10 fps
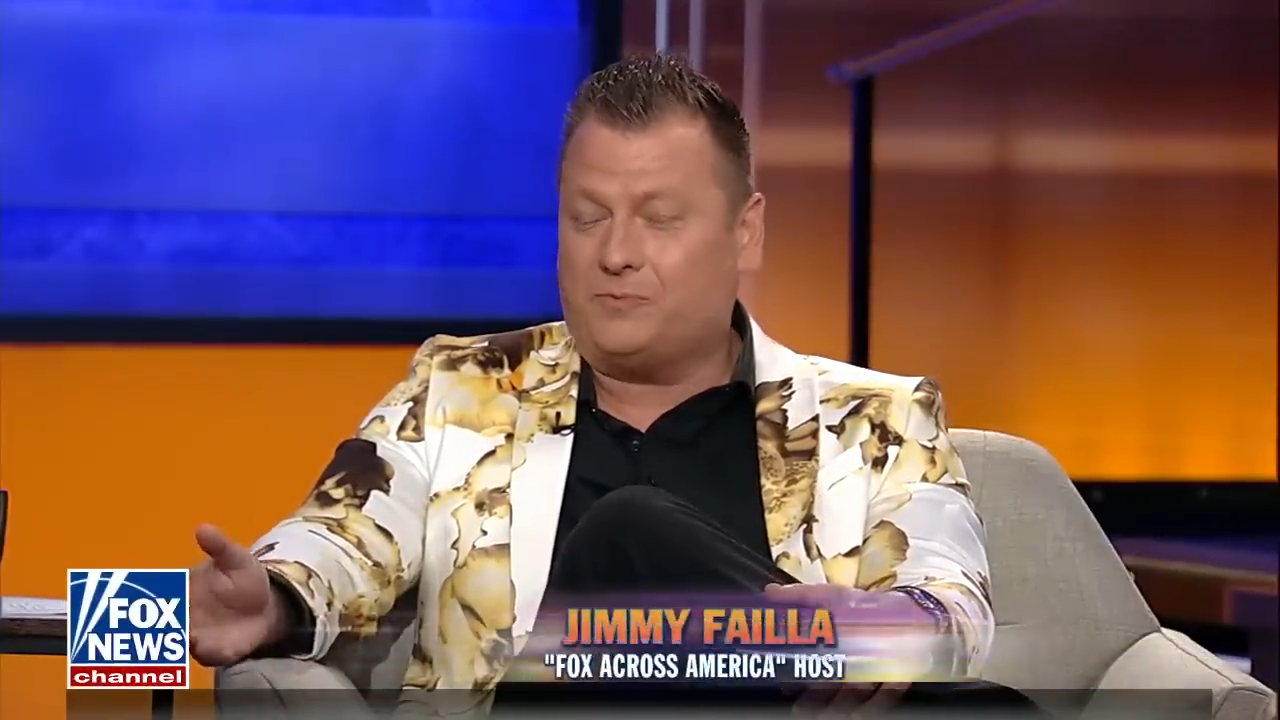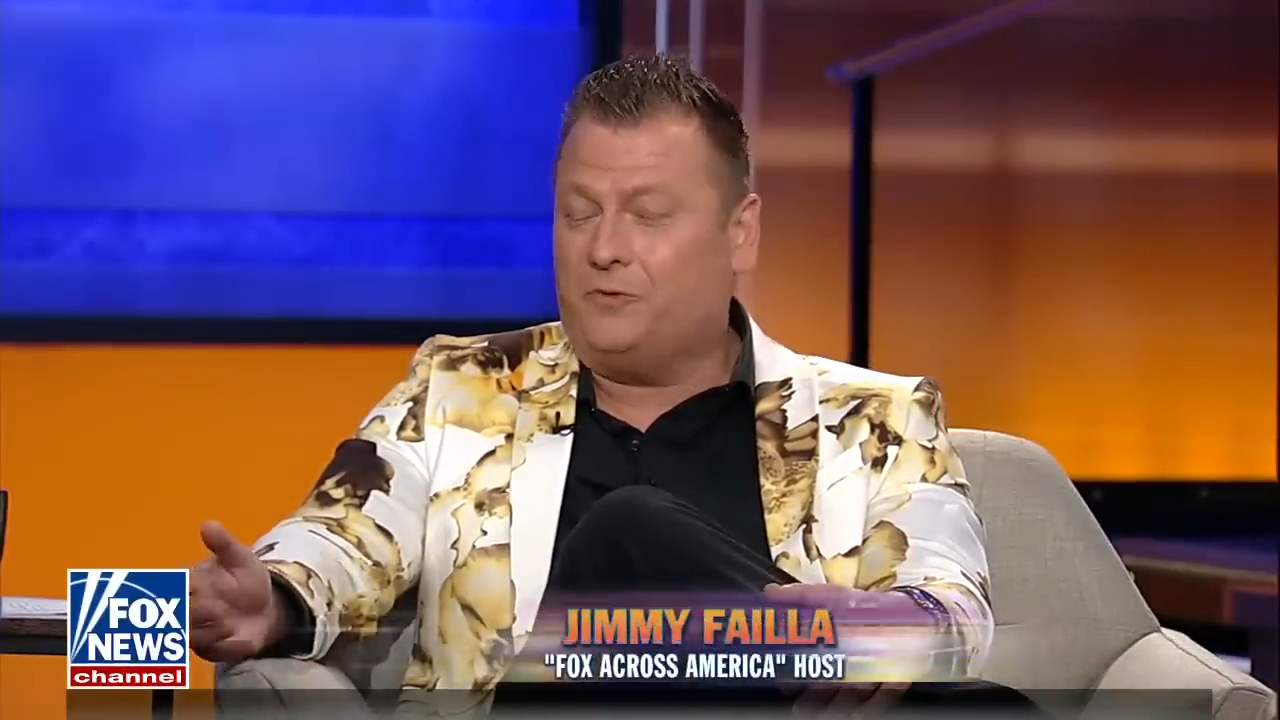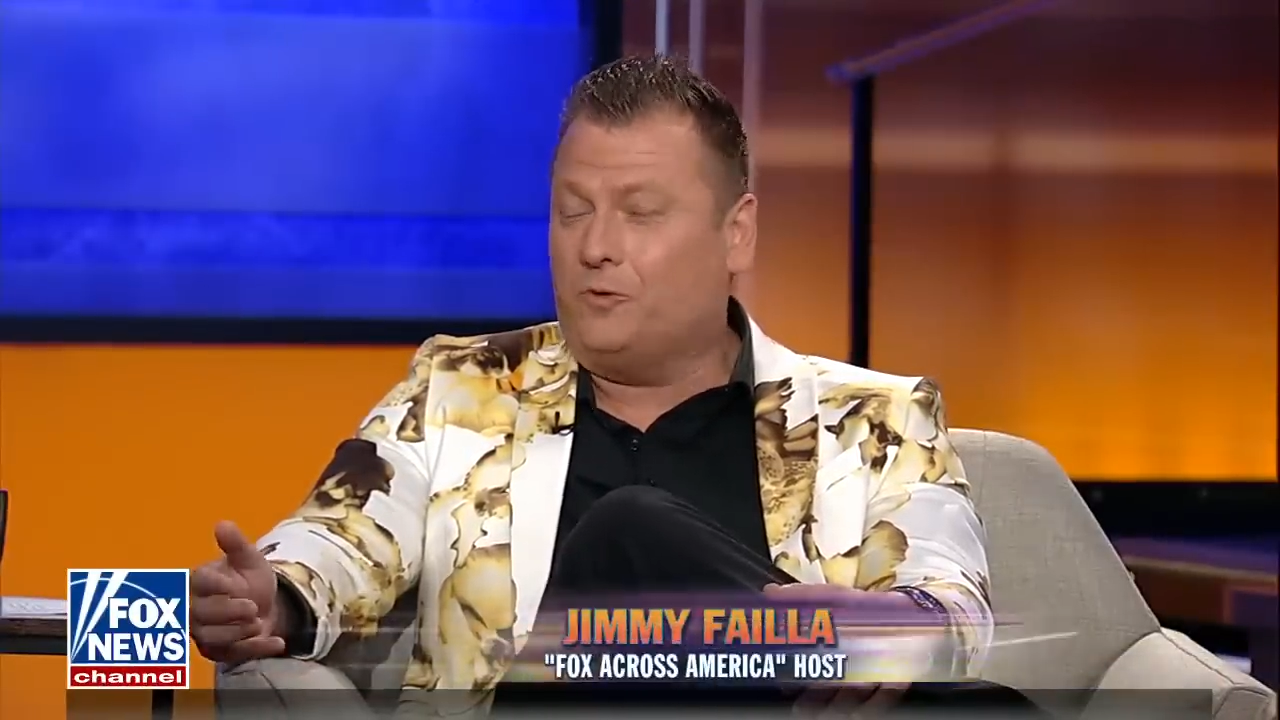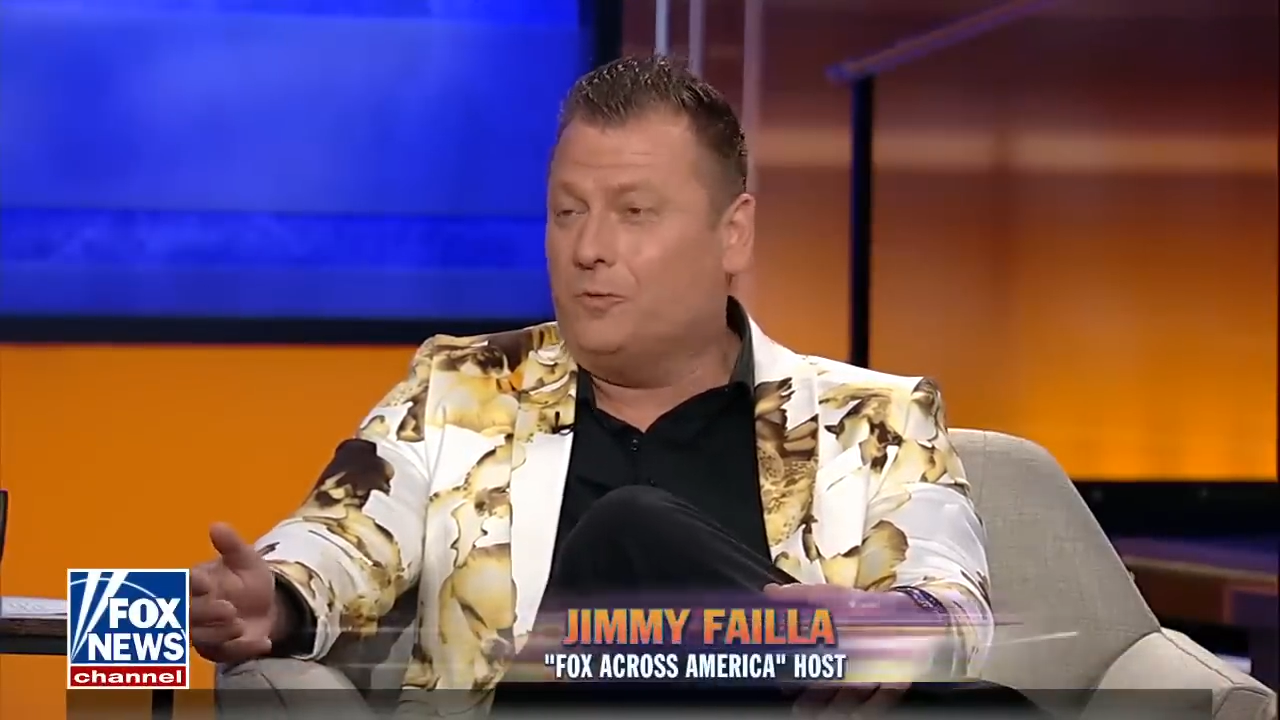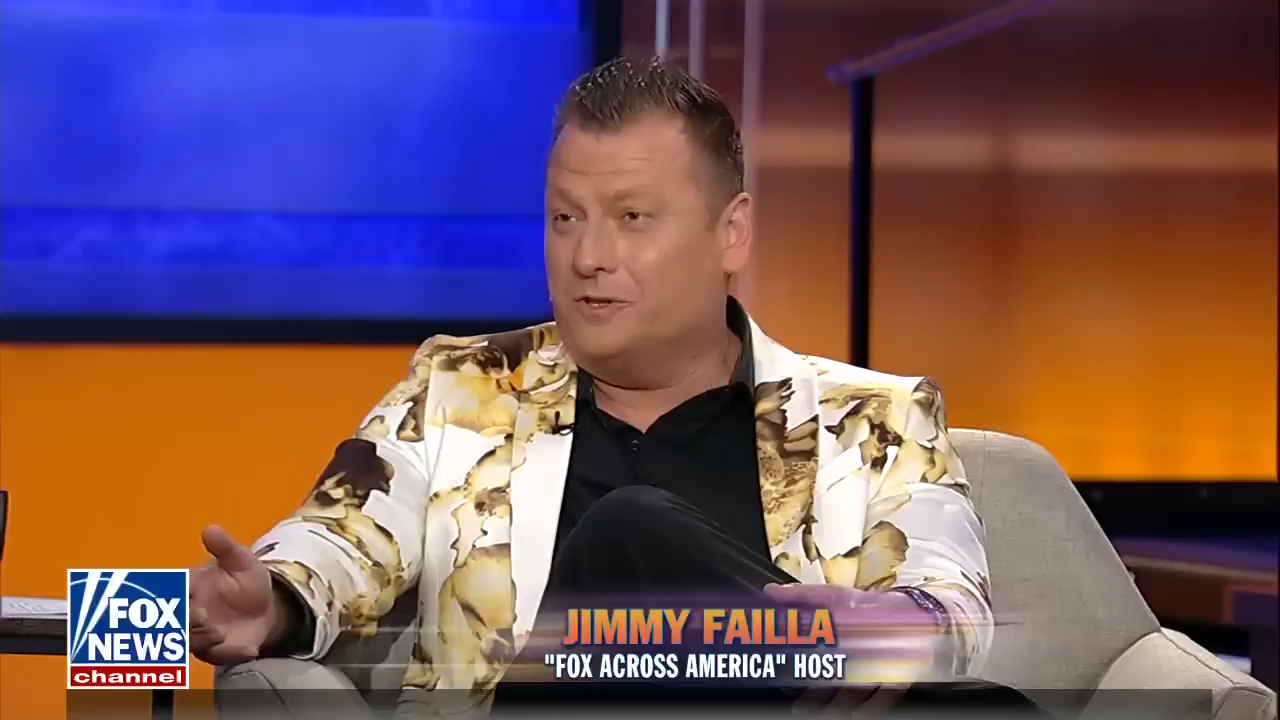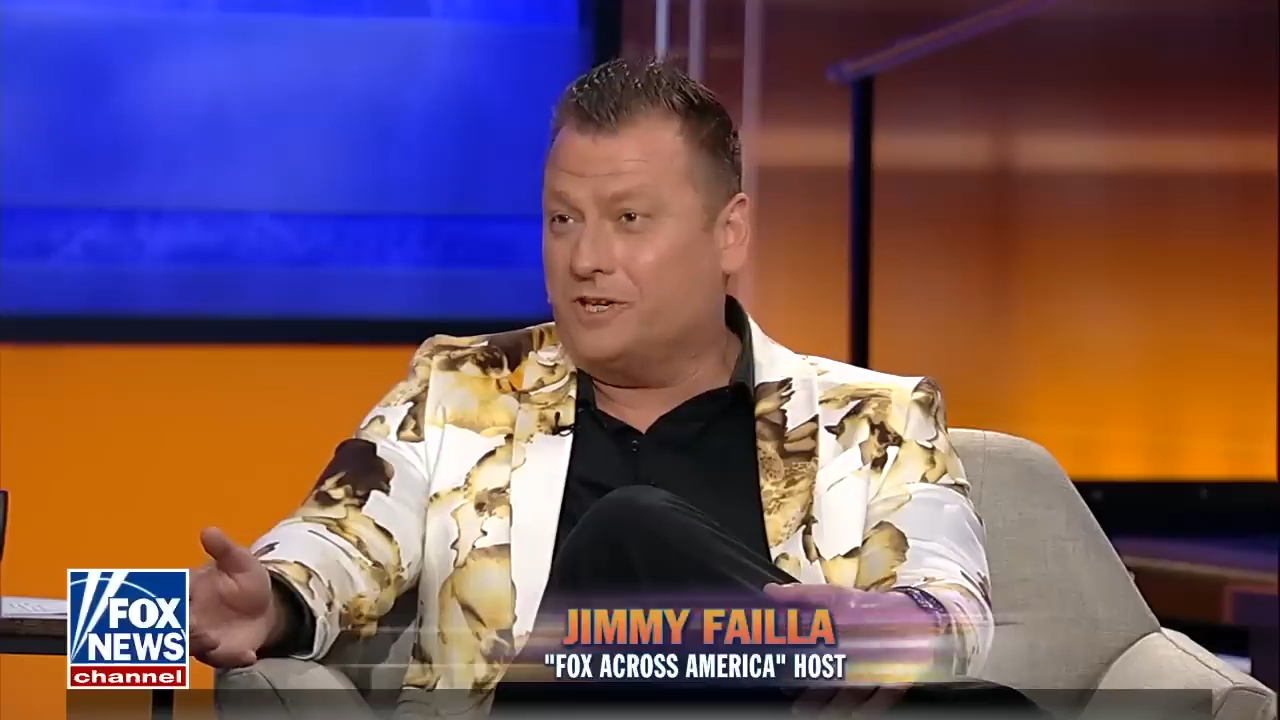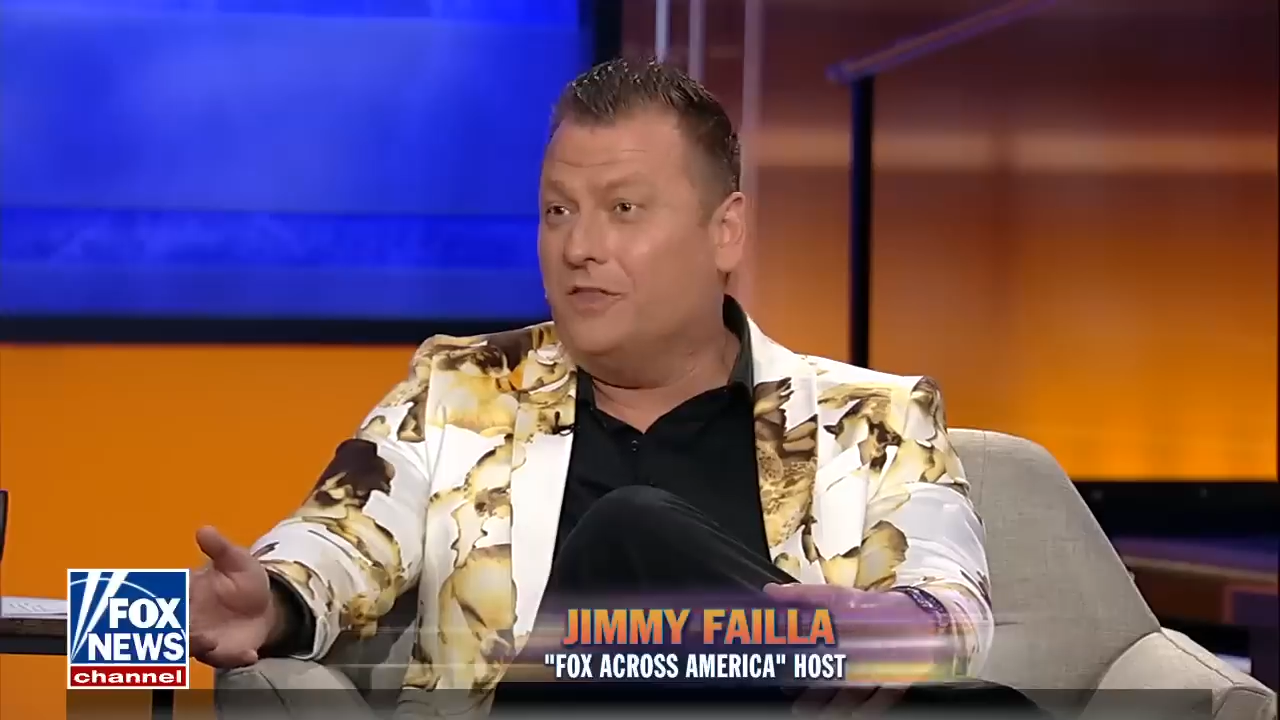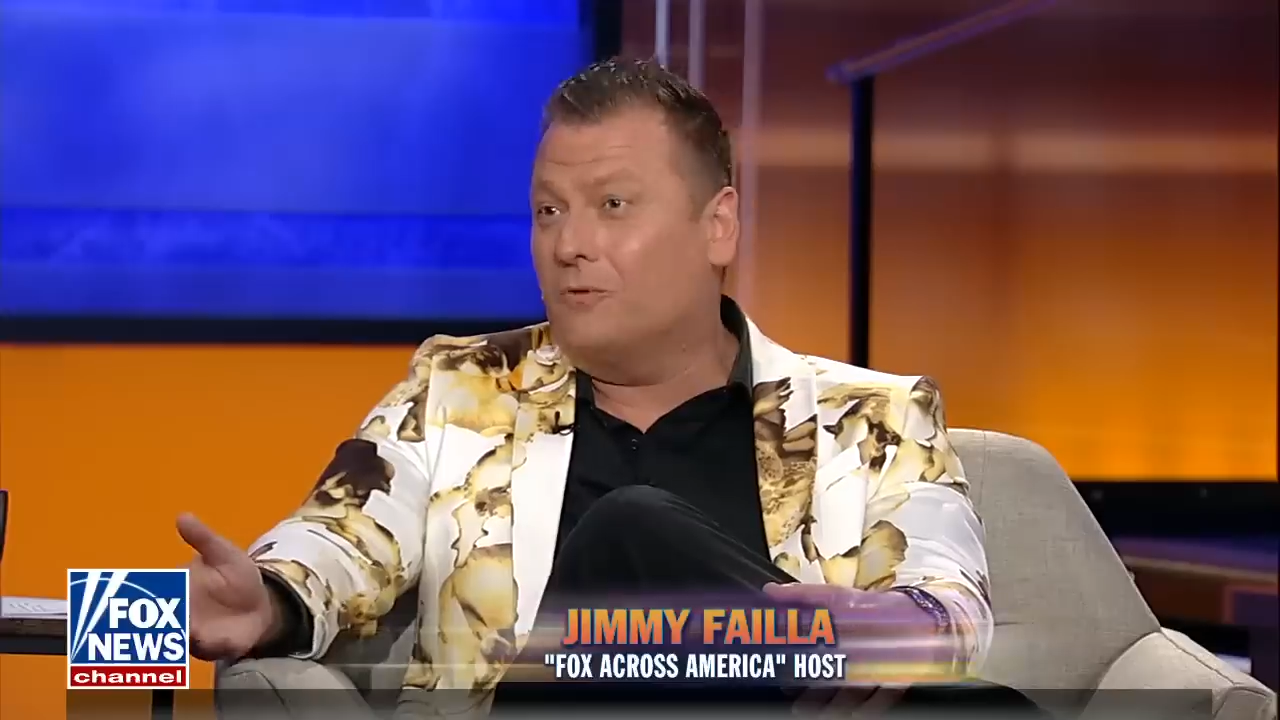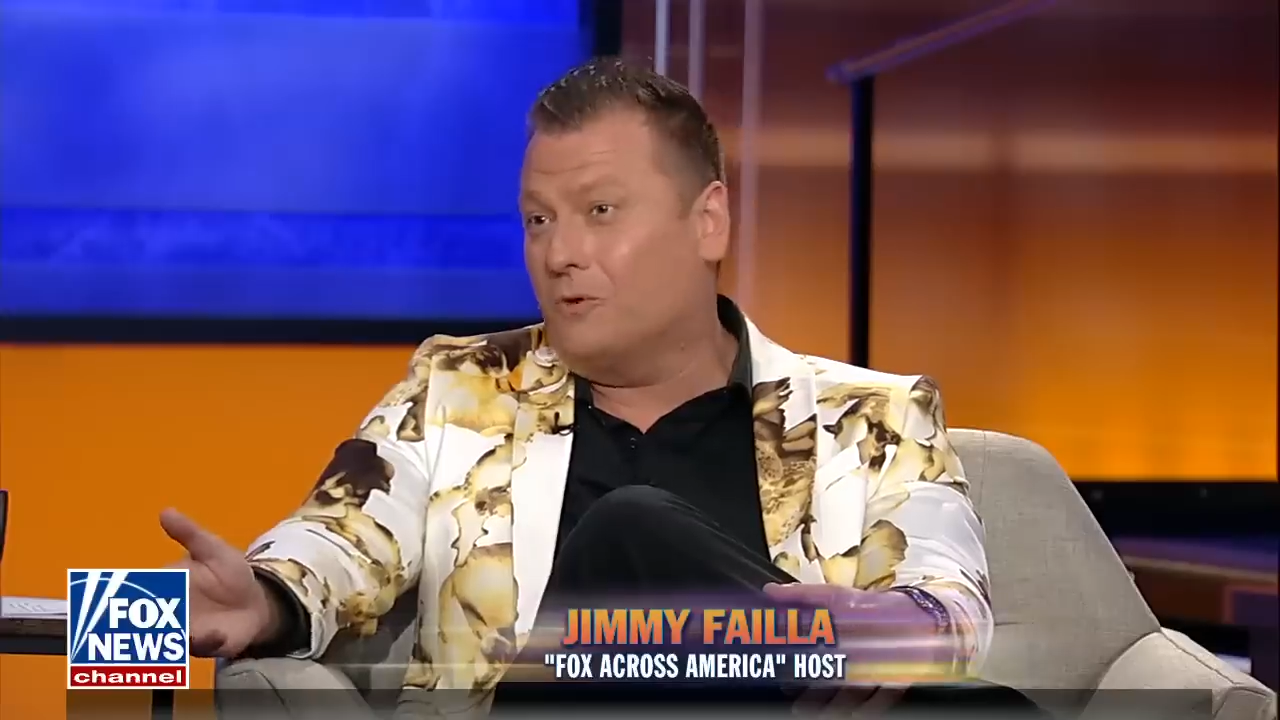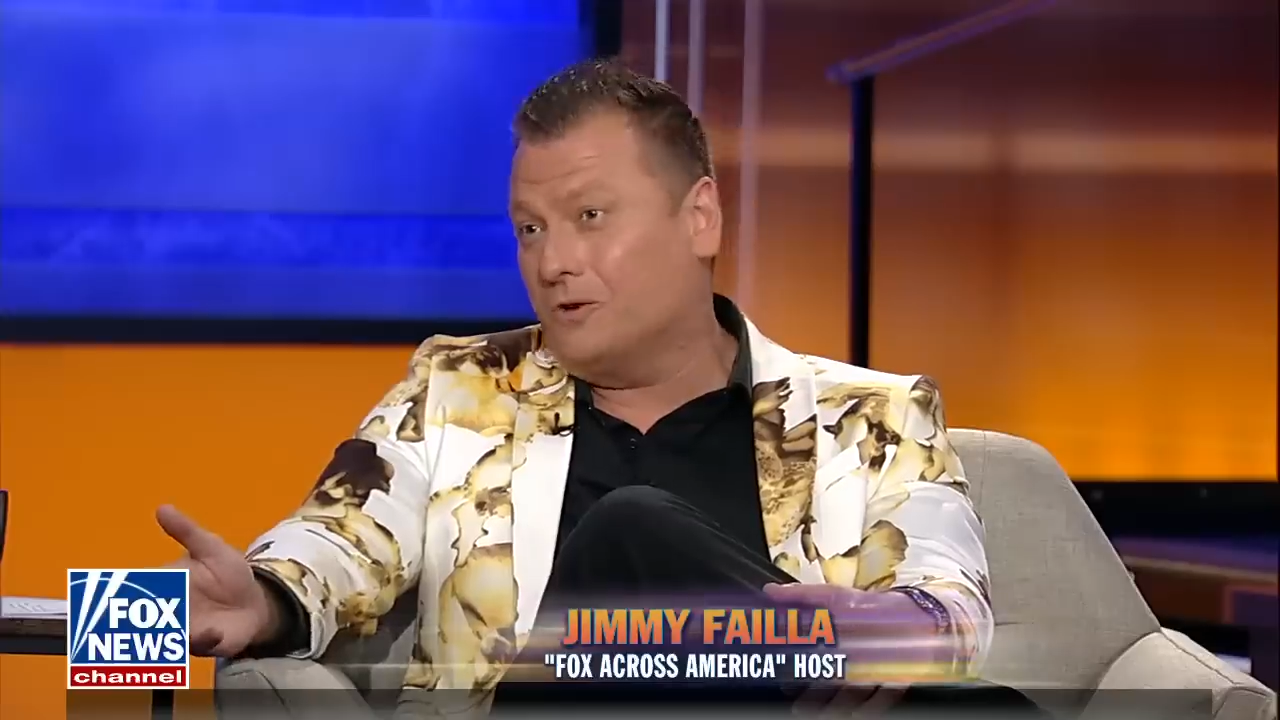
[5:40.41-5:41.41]
performance
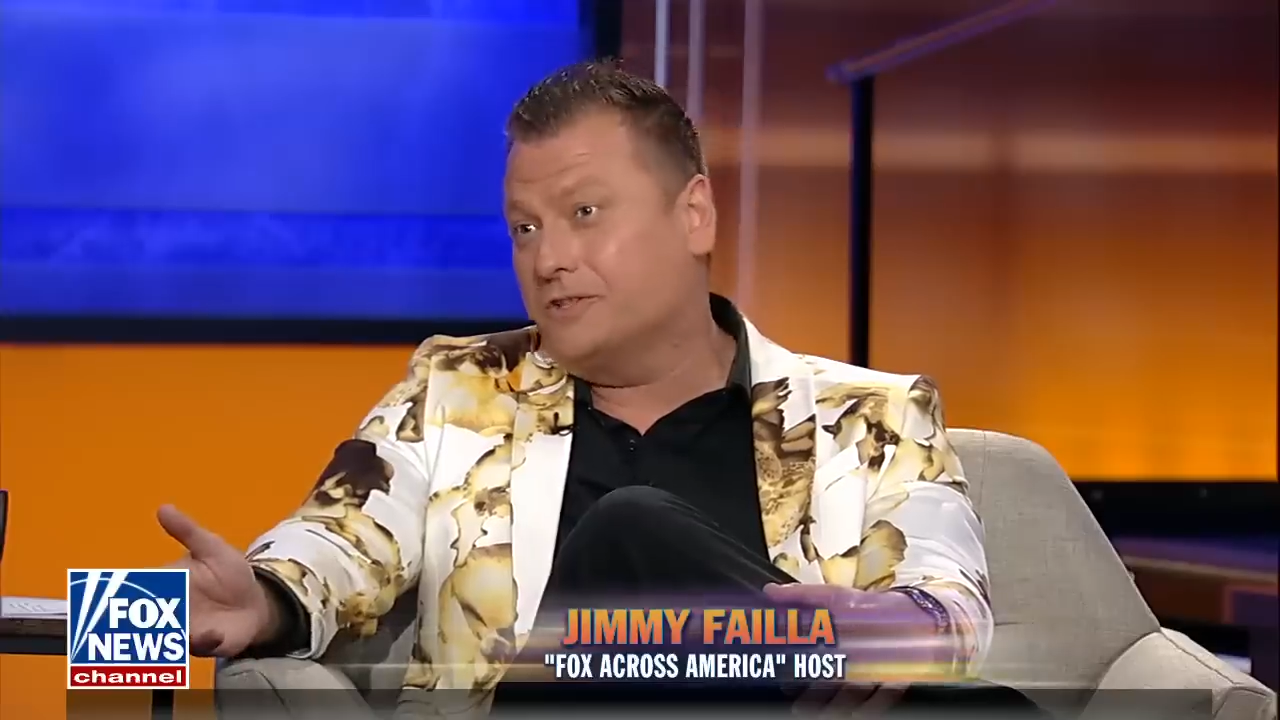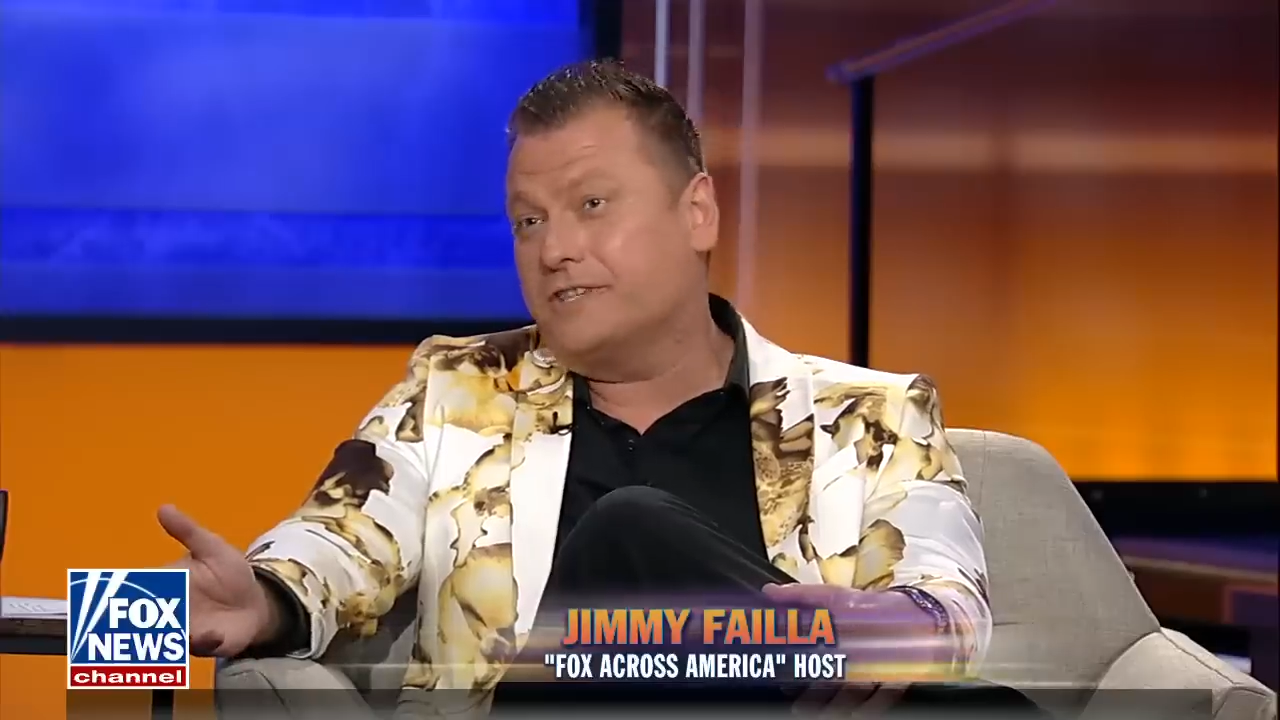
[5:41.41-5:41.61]
on the world